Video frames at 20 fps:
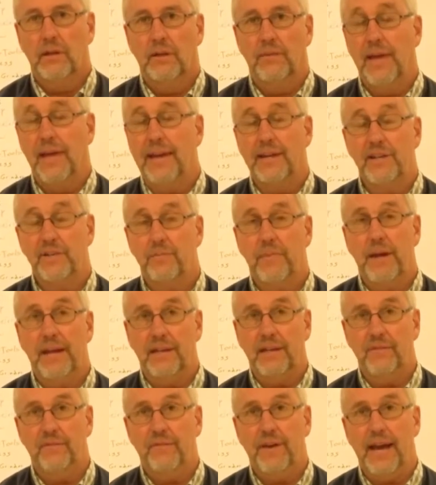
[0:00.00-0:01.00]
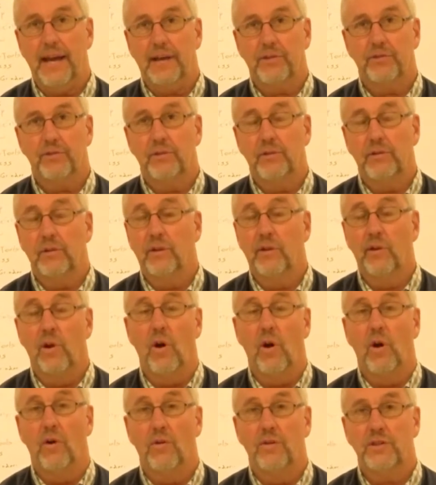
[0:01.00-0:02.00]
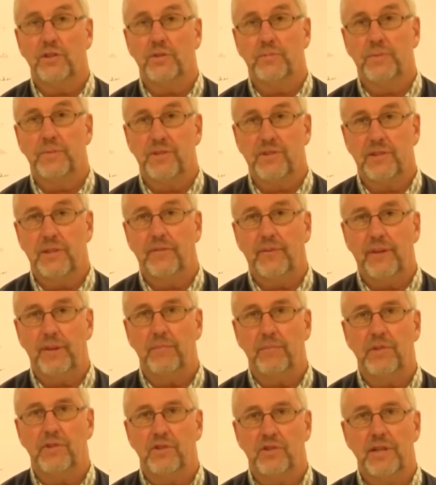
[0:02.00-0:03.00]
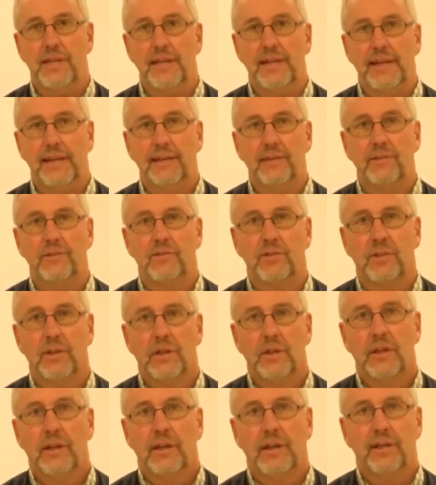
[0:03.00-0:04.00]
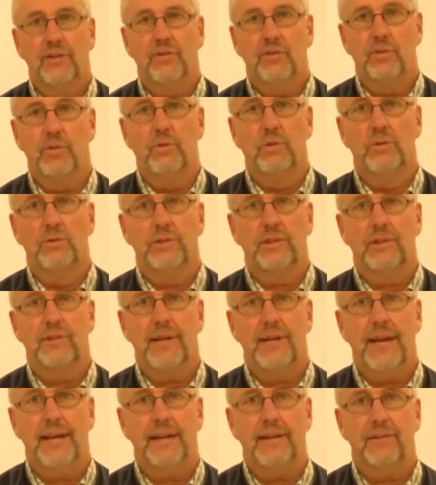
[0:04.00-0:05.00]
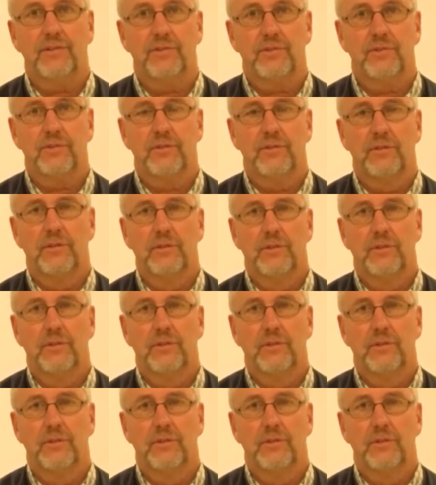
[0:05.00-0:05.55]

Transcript: that is manufactured, and all the specific machines and tools it takes